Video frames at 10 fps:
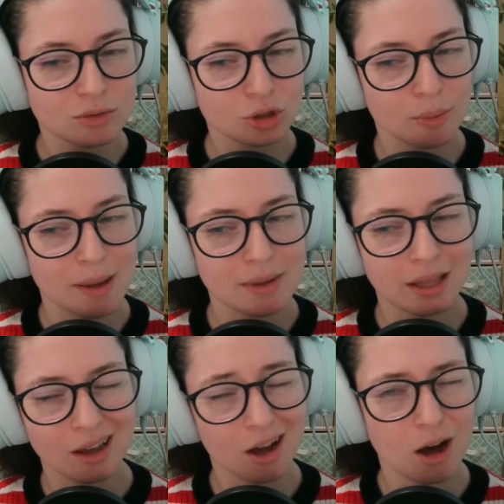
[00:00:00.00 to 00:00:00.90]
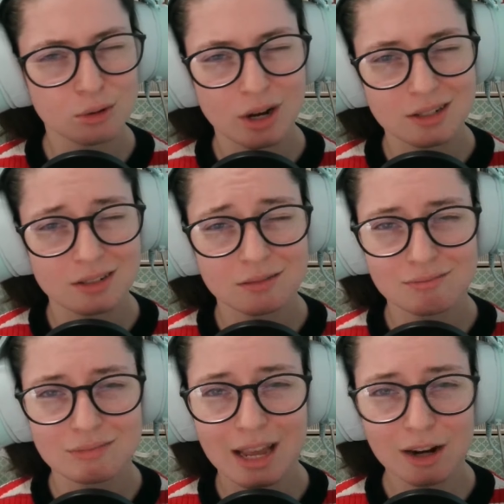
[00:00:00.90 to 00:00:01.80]
So maybe like a contrast
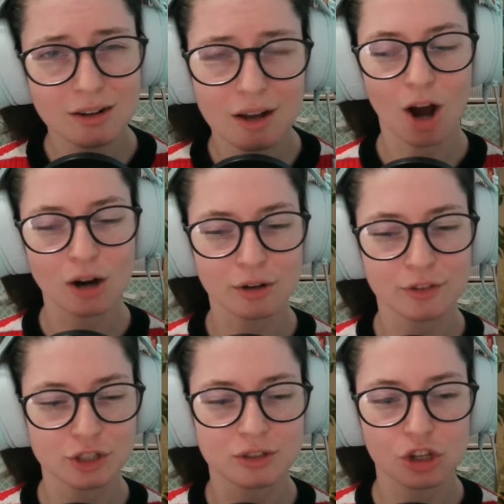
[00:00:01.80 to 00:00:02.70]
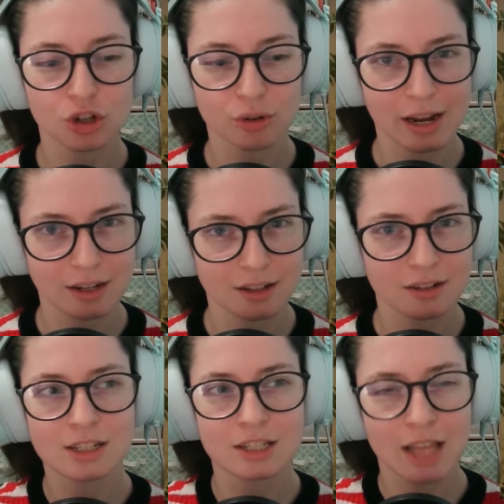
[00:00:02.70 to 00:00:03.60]
there of artificial
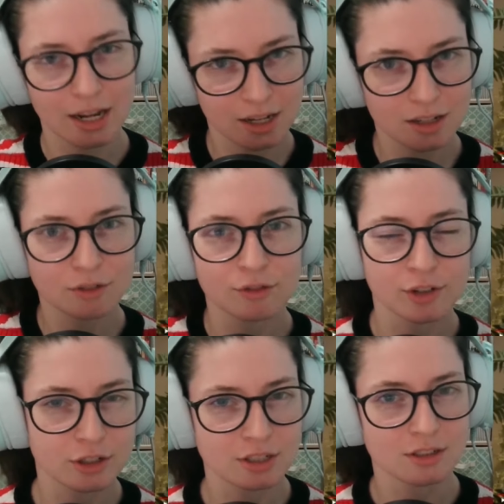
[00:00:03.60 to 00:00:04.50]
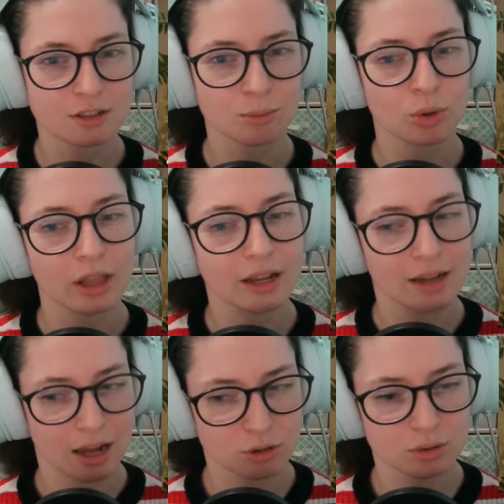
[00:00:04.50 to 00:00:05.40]
curated aesthetic versus more like
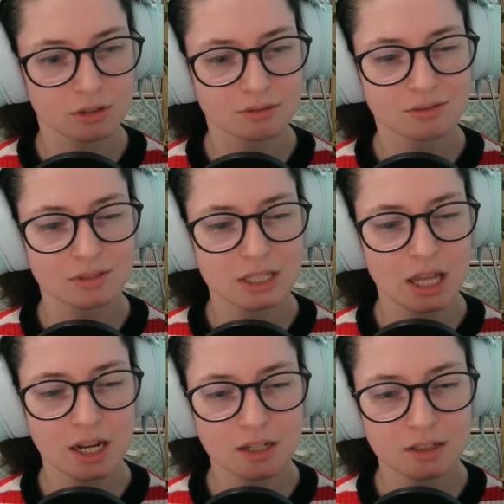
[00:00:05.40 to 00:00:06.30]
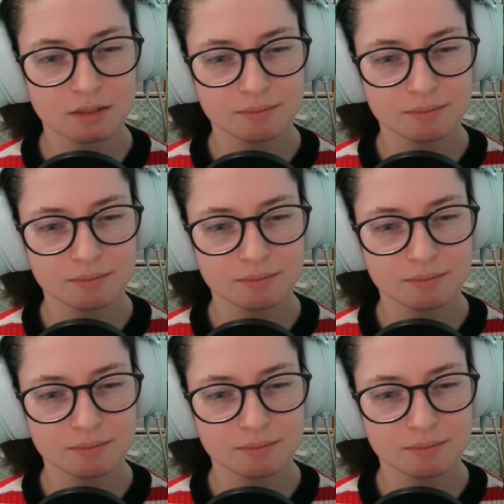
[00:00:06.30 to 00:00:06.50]
natural aesthetic.